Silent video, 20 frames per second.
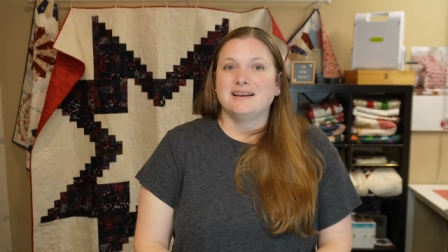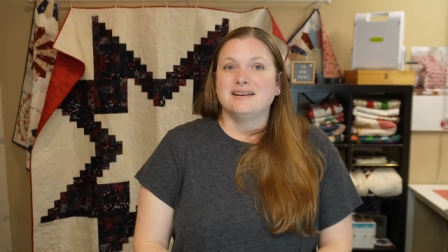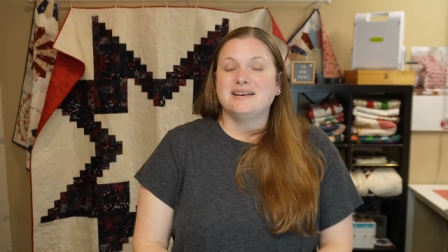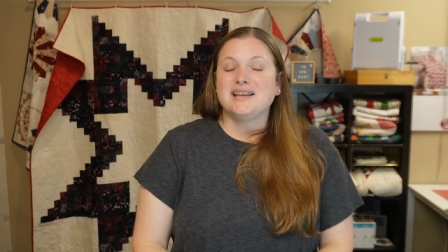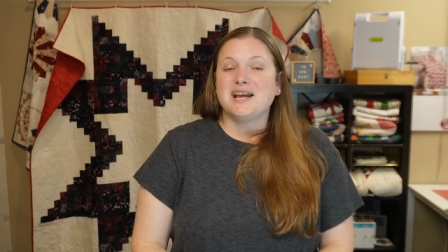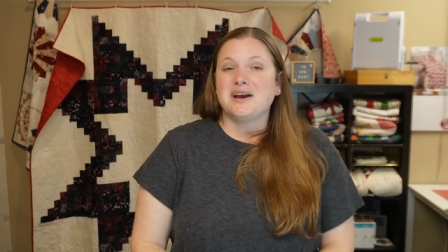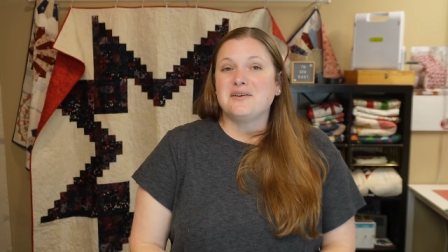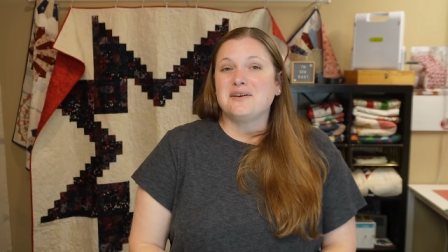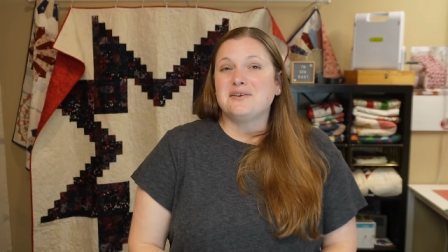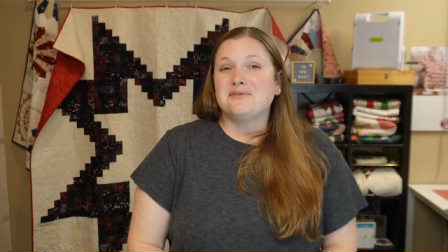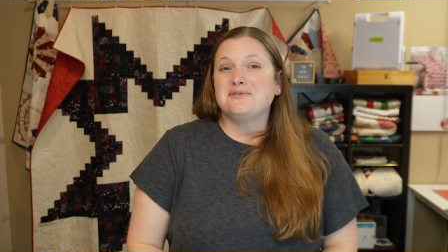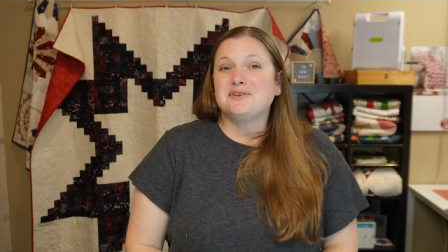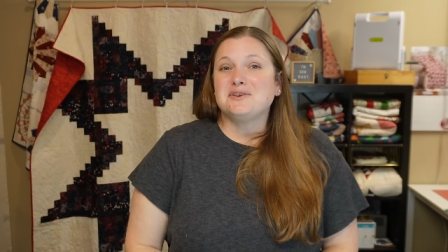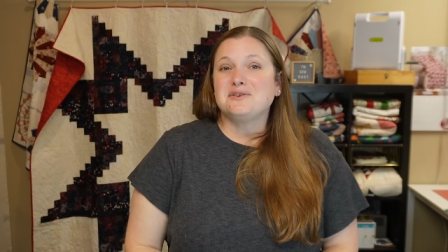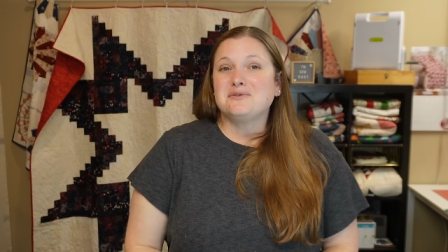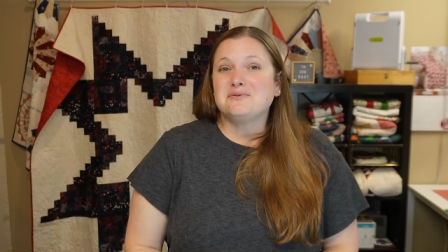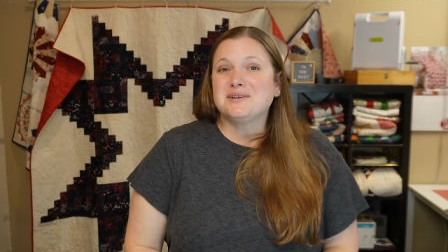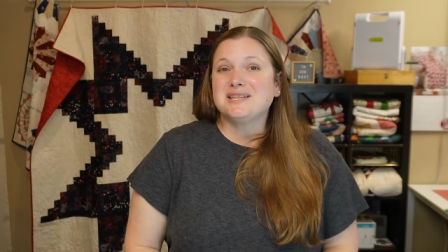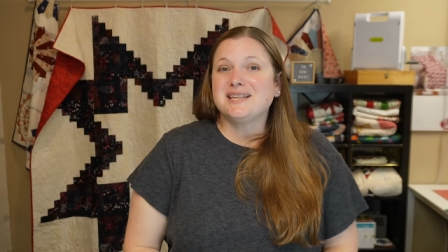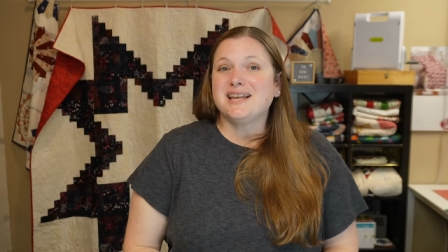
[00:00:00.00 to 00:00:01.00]
Now, if
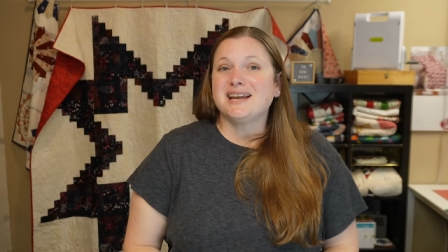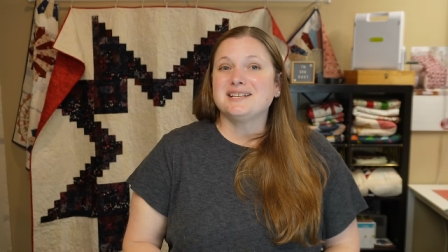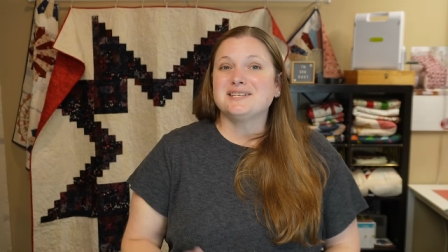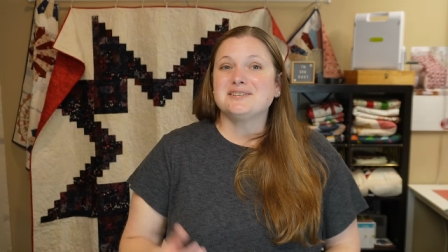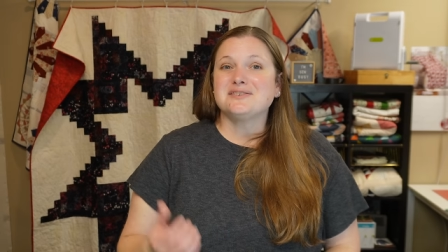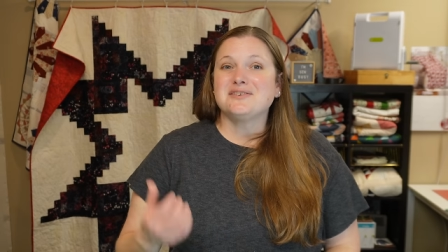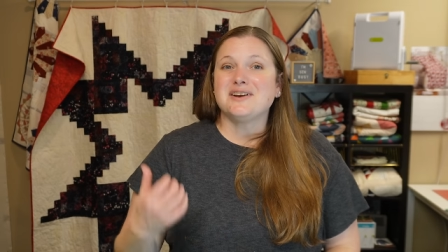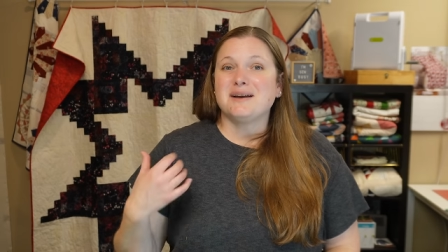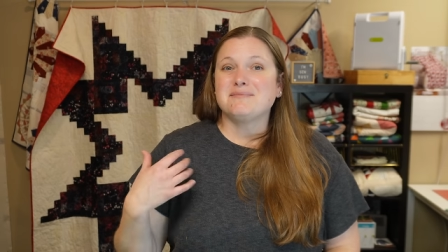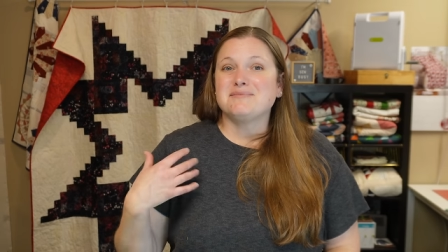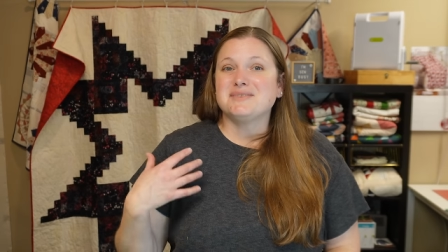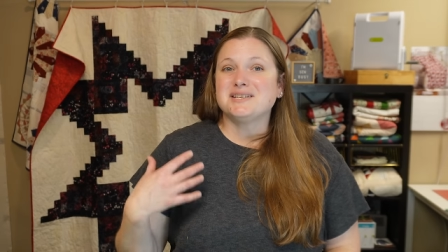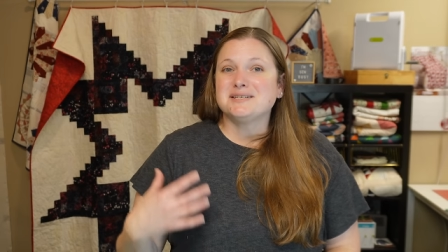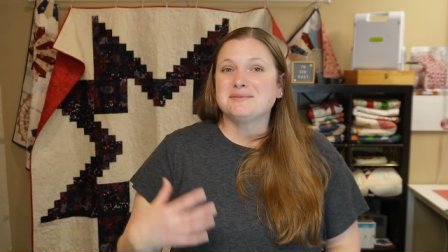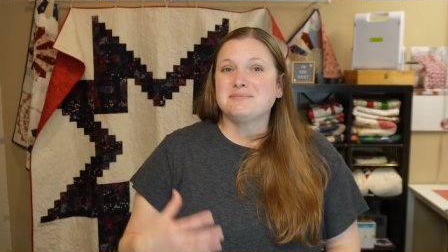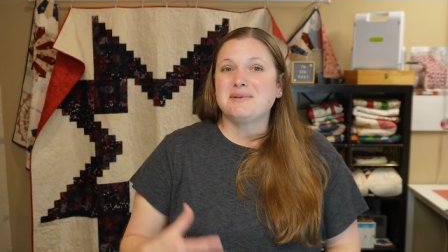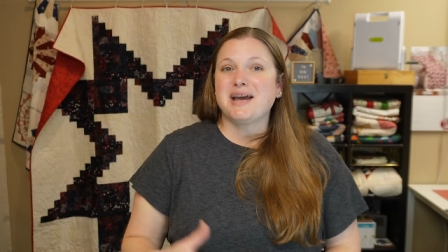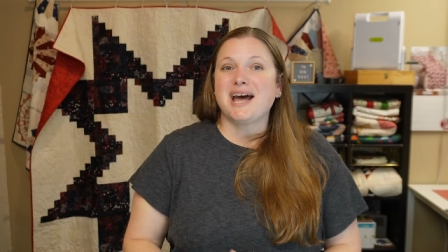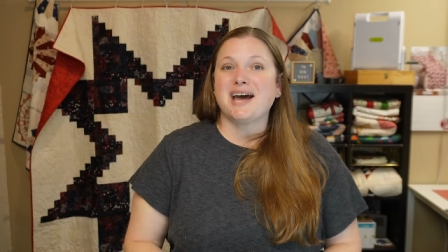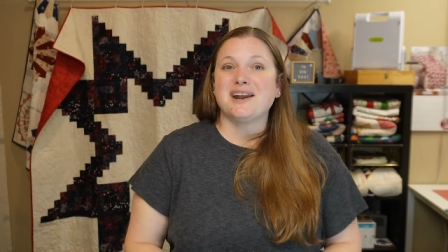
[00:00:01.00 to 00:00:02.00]
you would like to grab
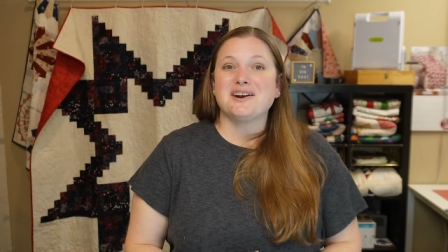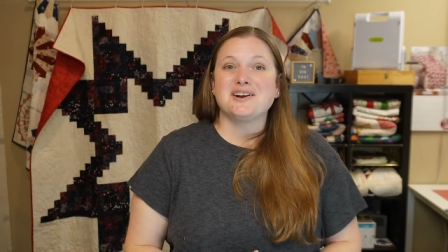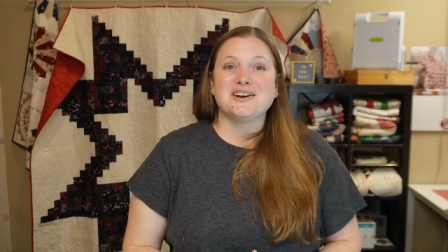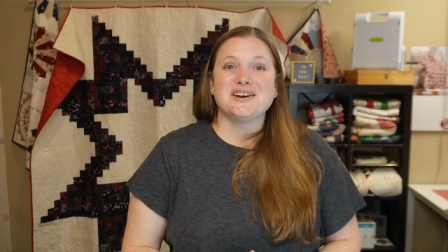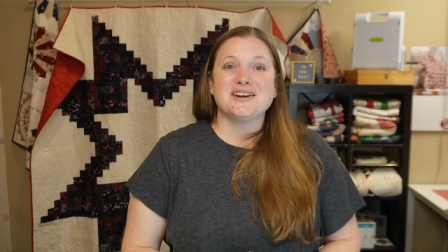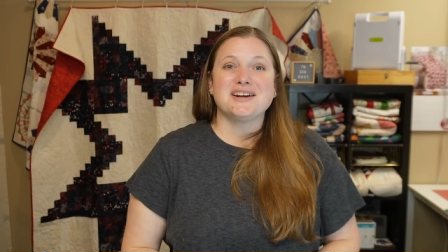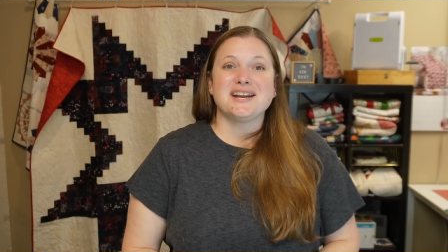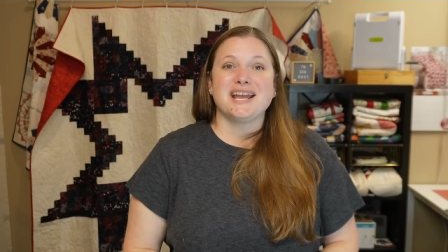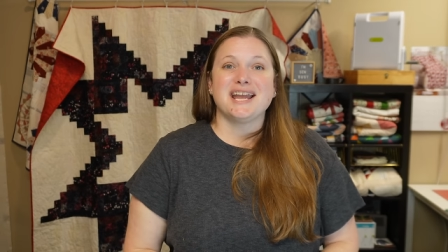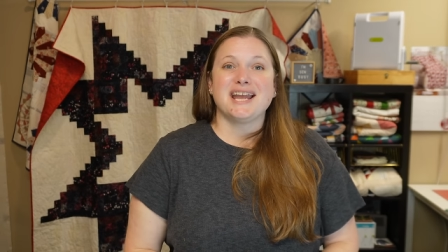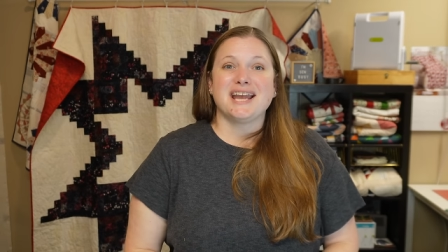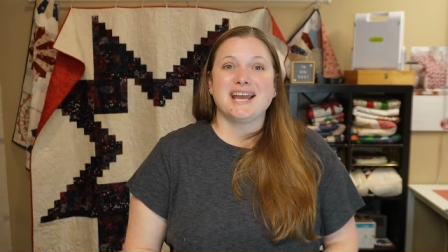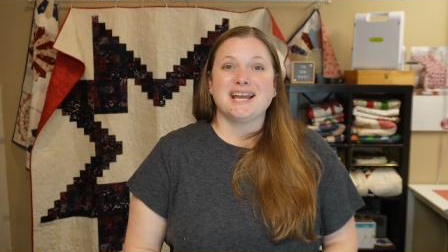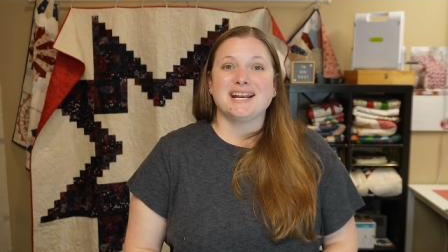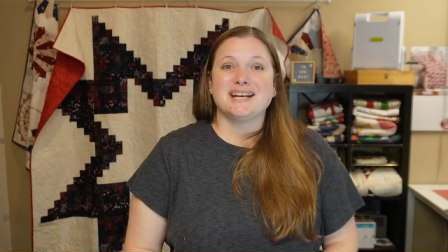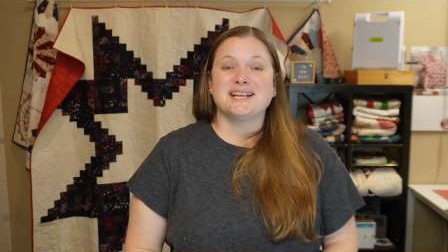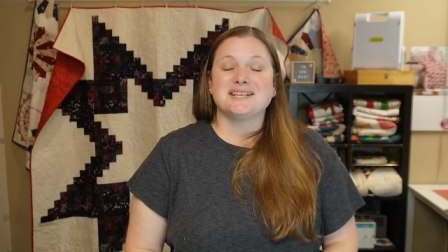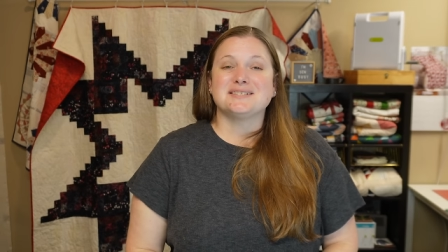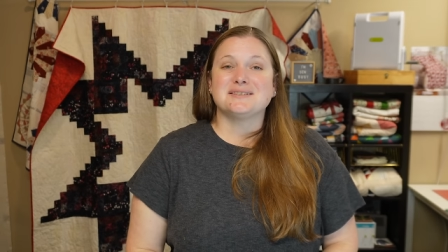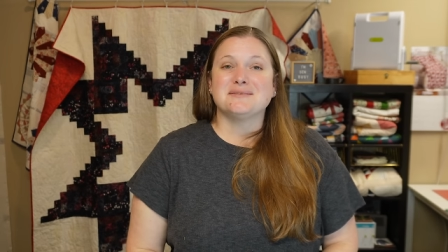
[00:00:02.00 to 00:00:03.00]
this pattern
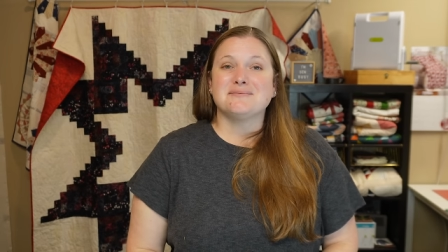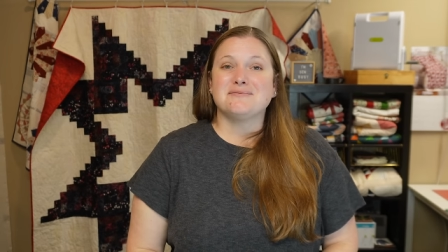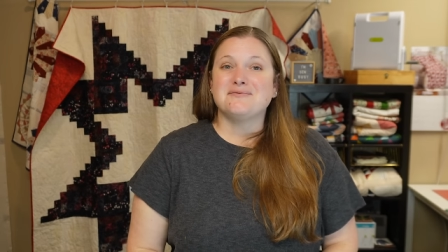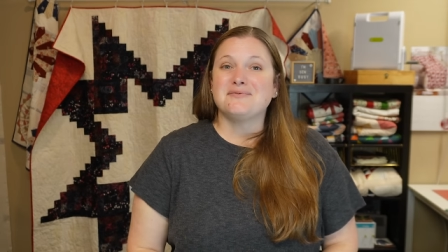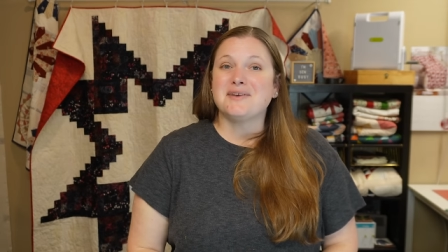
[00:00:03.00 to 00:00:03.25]
and some